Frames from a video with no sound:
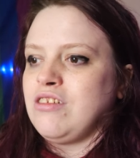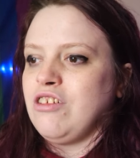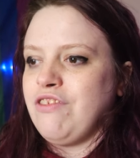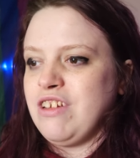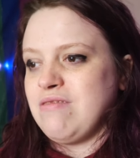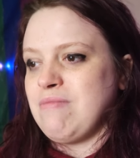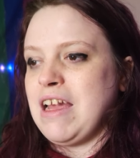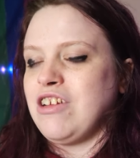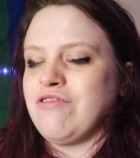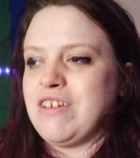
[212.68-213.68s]
Nothing
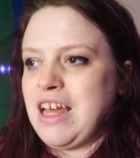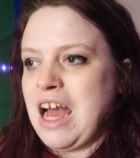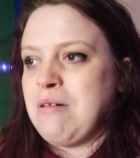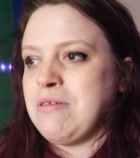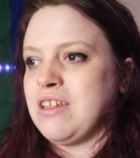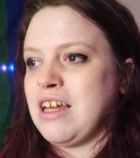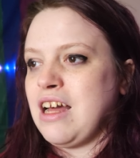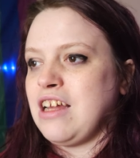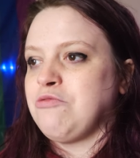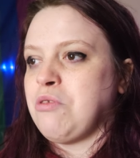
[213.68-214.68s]
major really happened there.
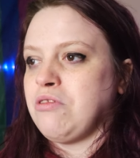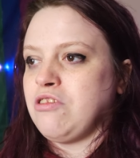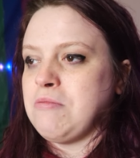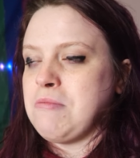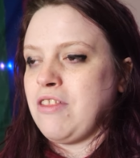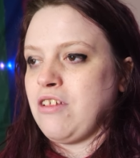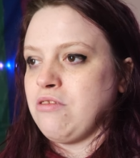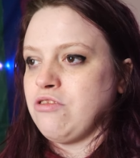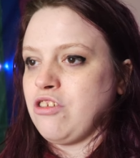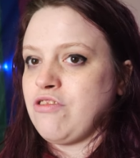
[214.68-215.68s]
I spoke to them about
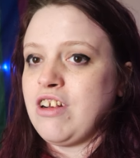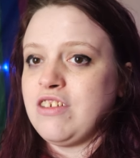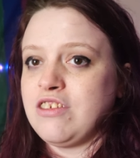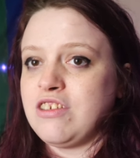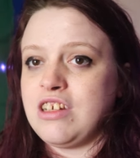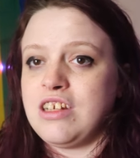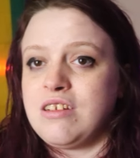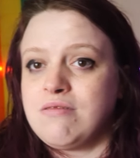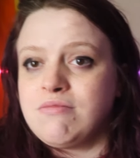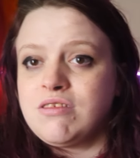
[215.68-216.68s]
going to the crisis
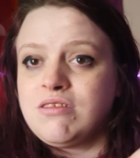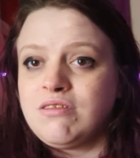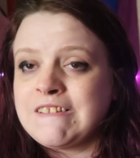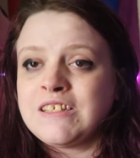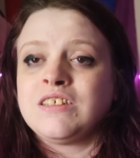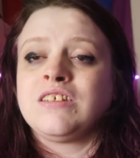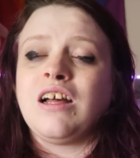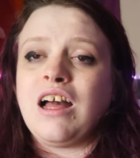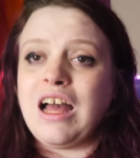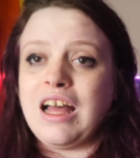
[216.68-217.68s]
team,
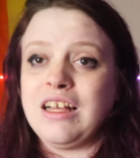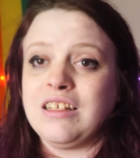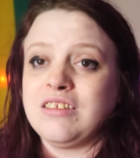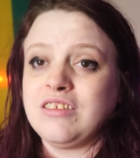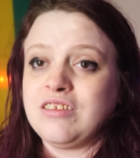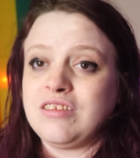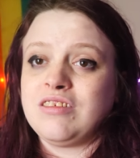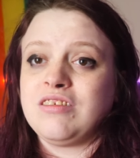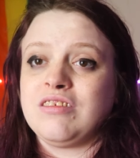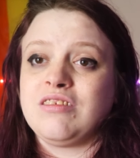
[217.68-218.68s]

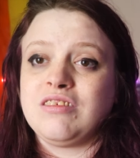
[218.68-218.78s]
and